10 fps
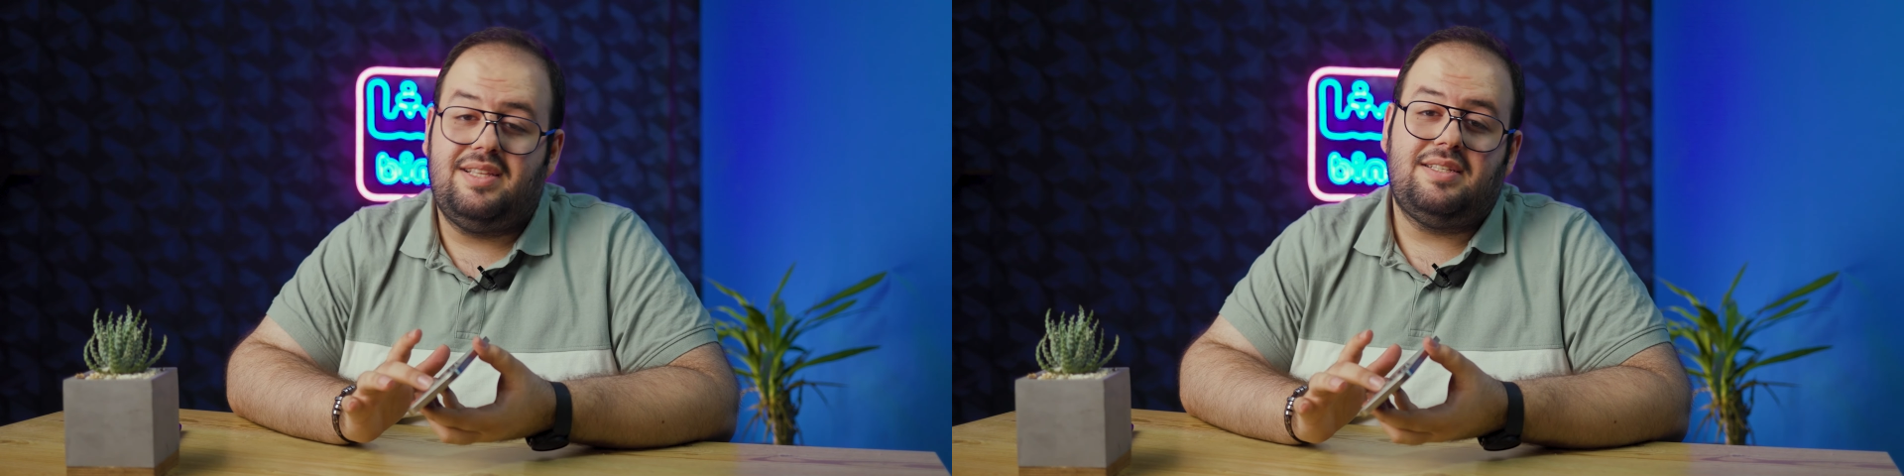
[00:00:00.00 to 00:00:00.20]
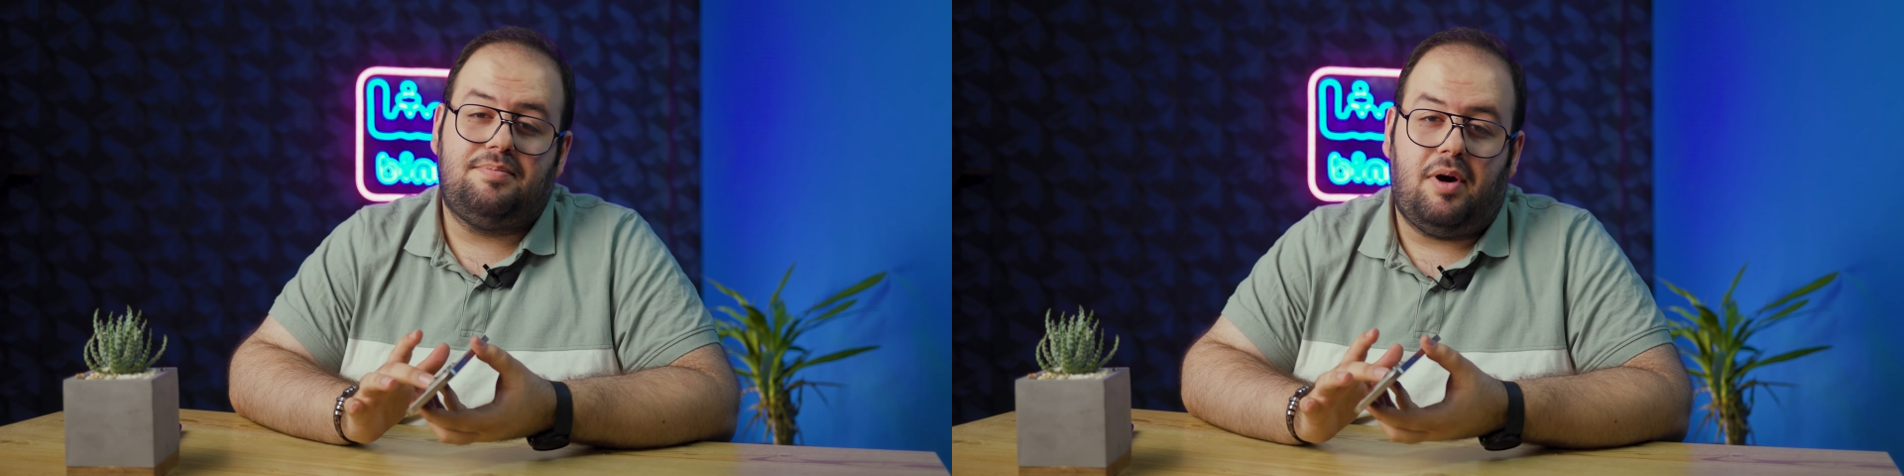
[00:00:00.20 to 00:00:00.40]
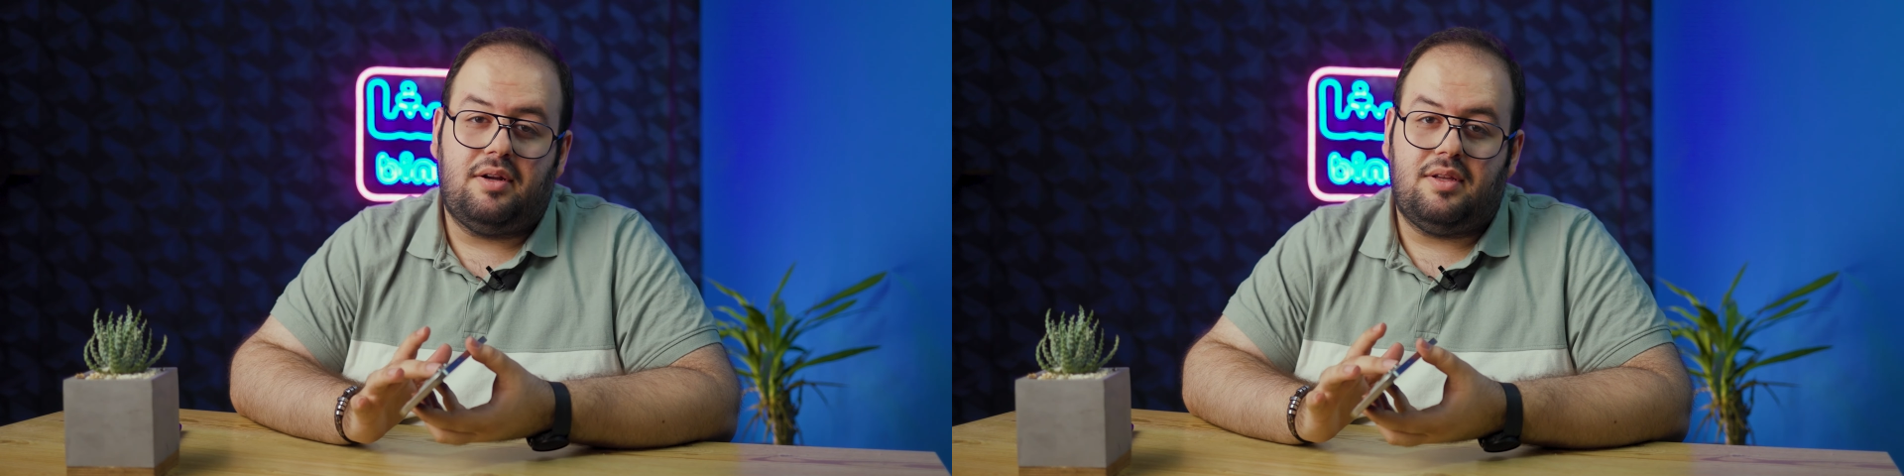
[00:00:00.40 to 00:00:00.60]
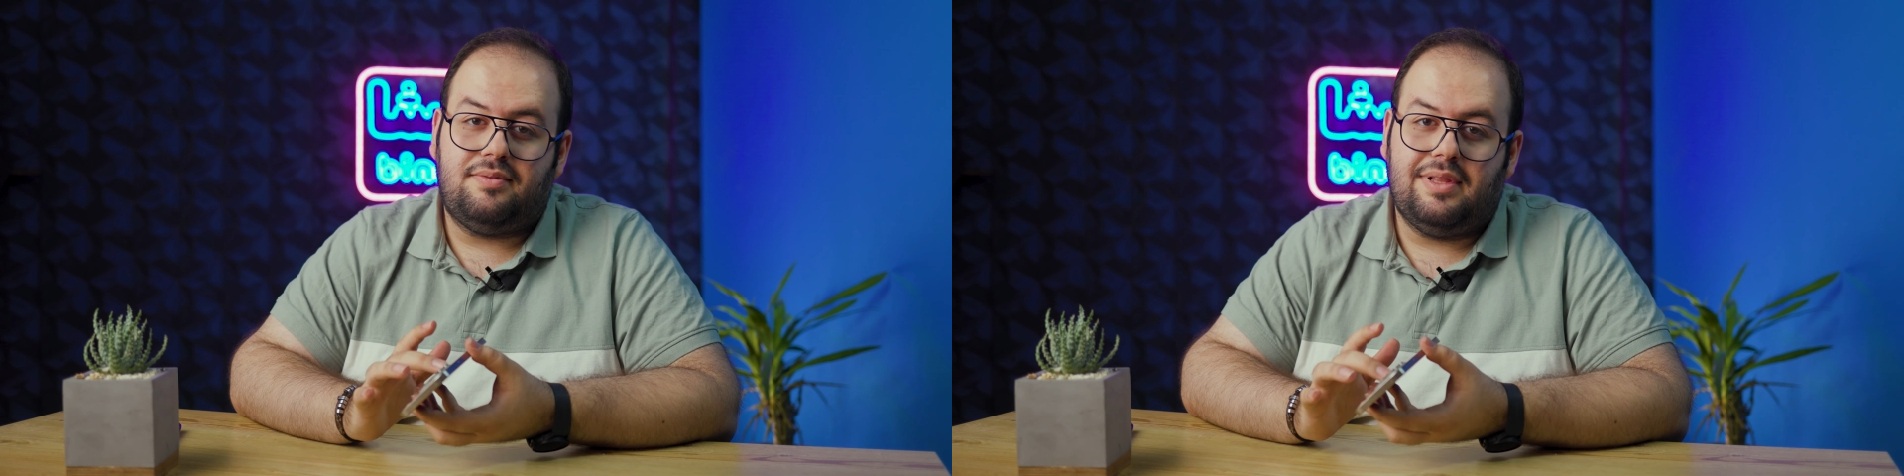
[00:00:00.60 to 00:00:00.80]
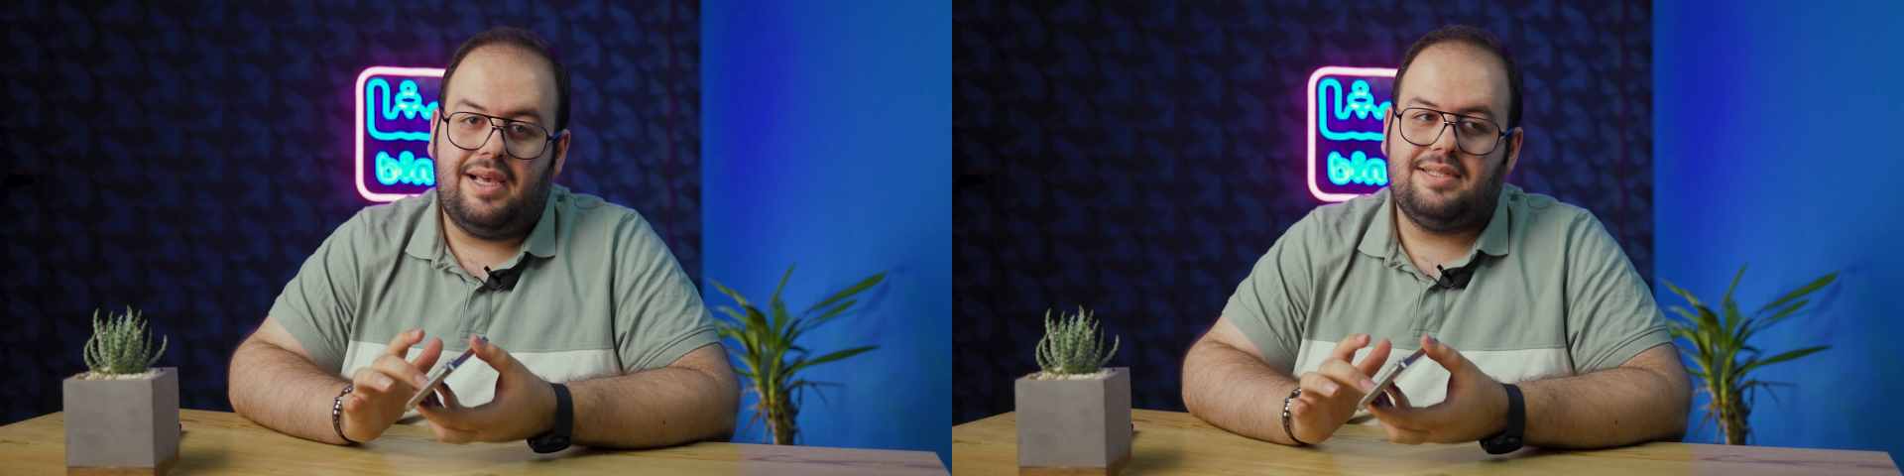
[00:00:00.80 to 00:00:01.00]
this part
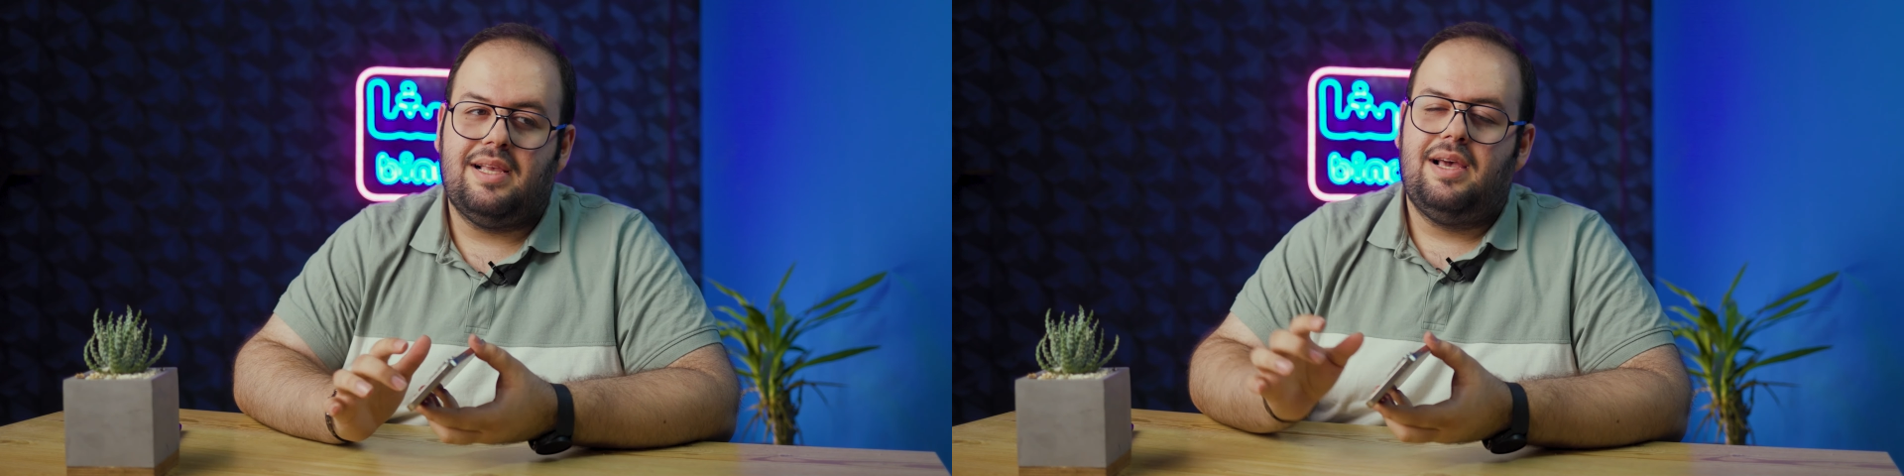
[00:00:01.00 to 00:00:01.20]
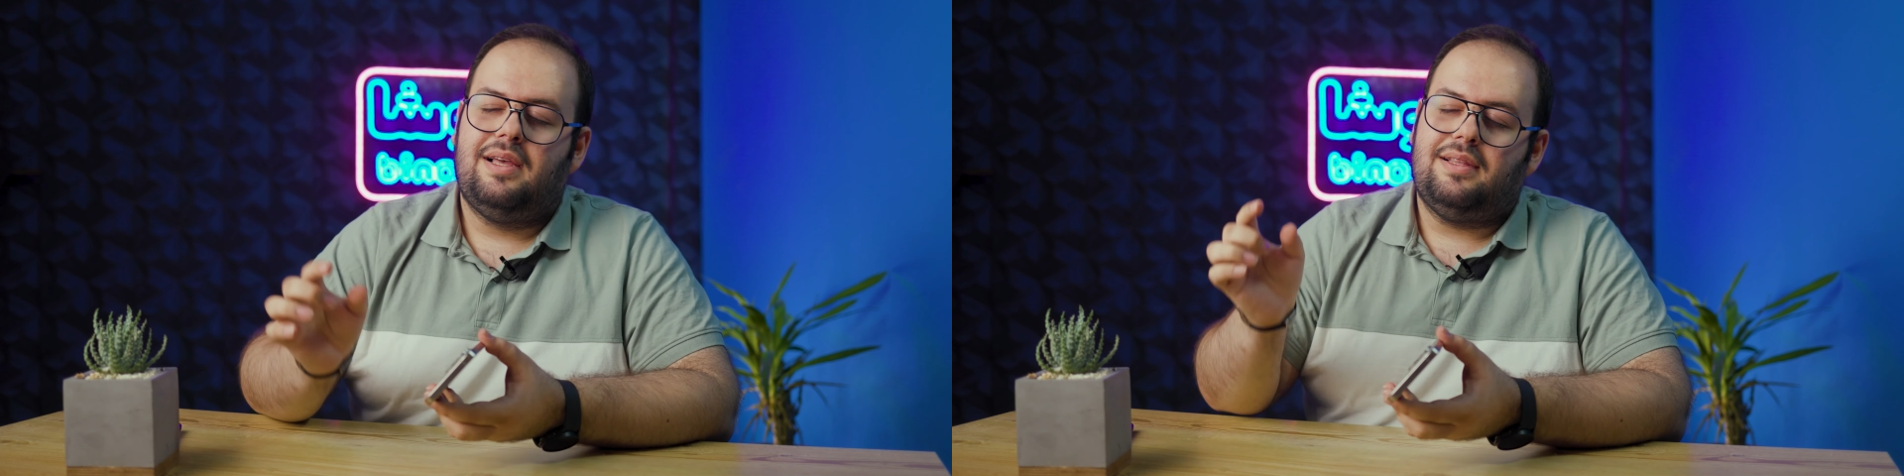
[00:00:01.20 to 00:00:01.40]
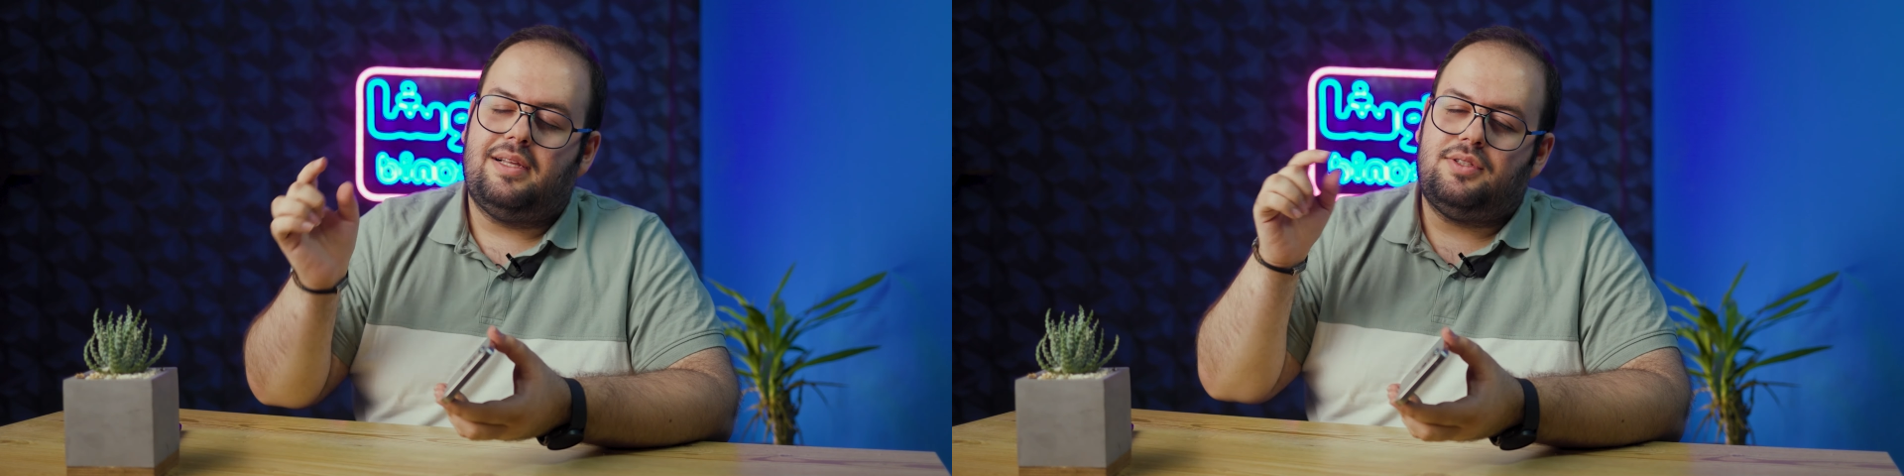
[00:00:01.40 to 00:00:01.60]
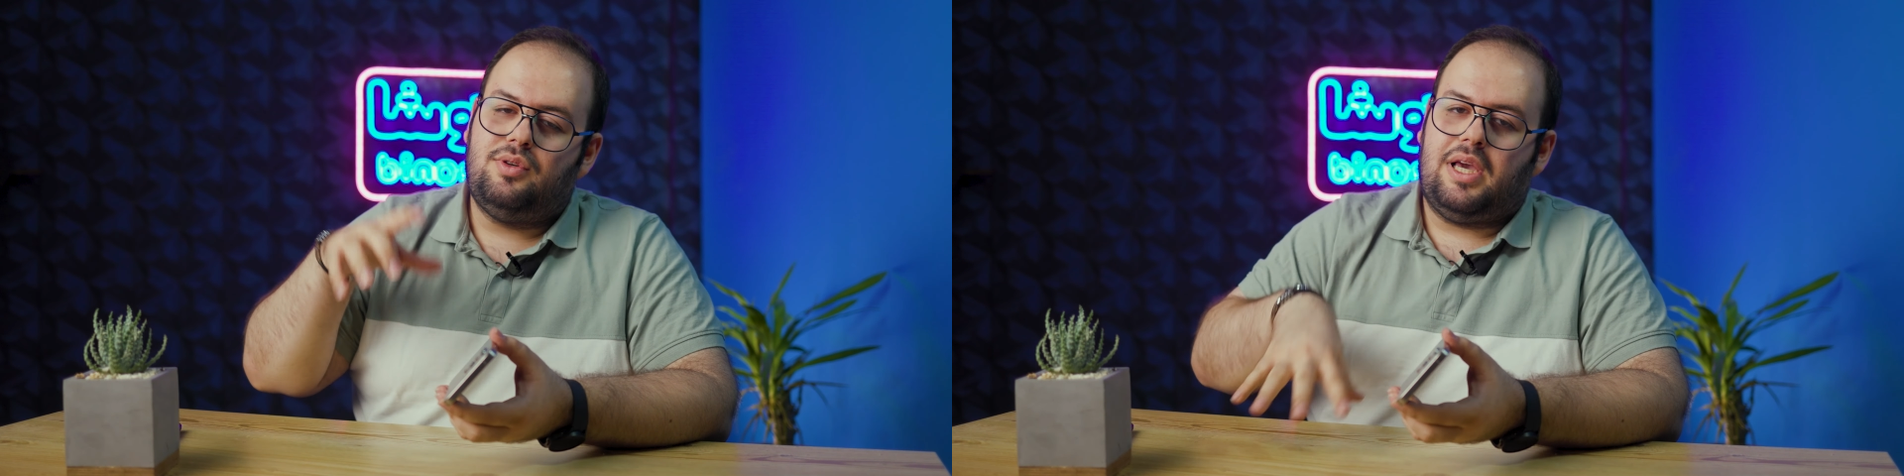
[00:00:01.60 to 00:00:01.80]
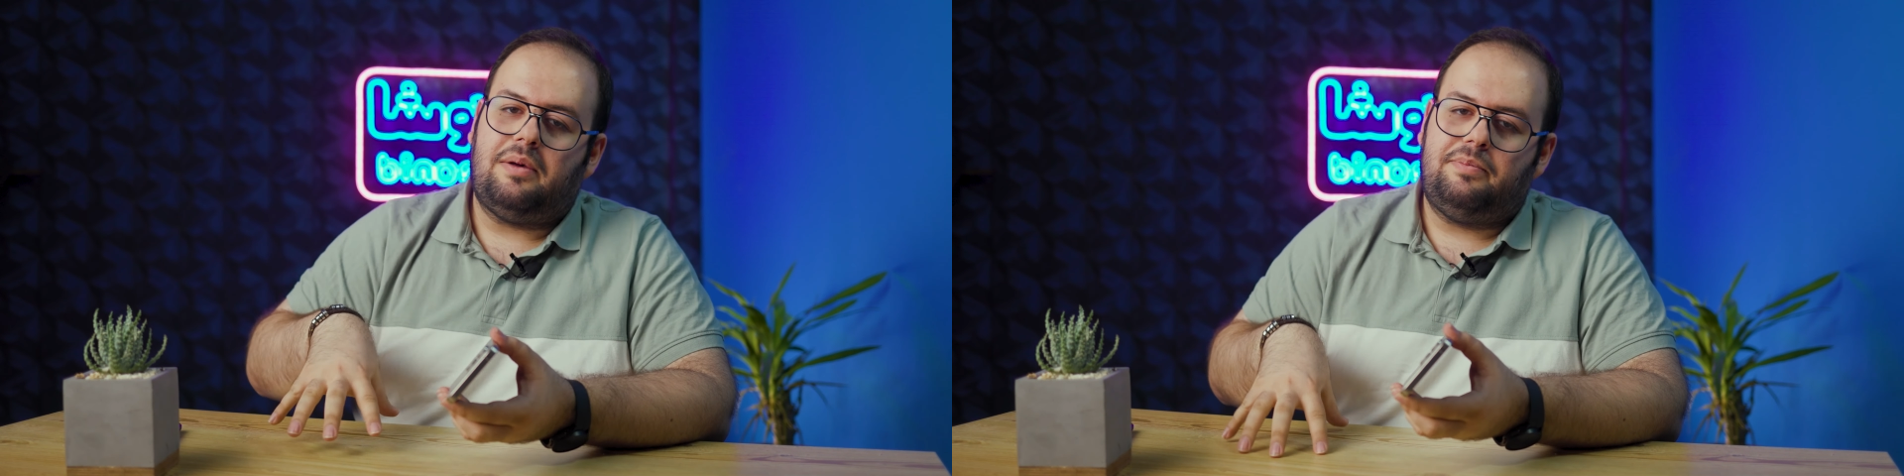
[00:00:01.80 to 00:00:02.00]
of glass that you
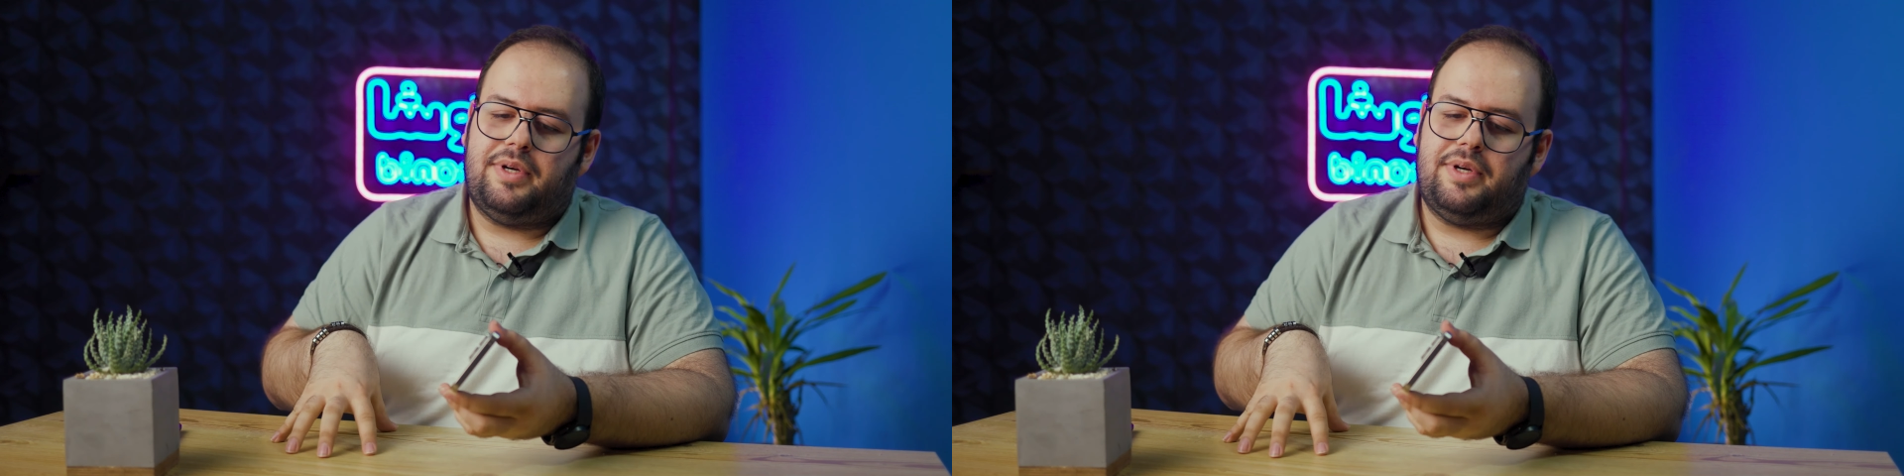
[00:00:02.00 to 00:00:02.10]
can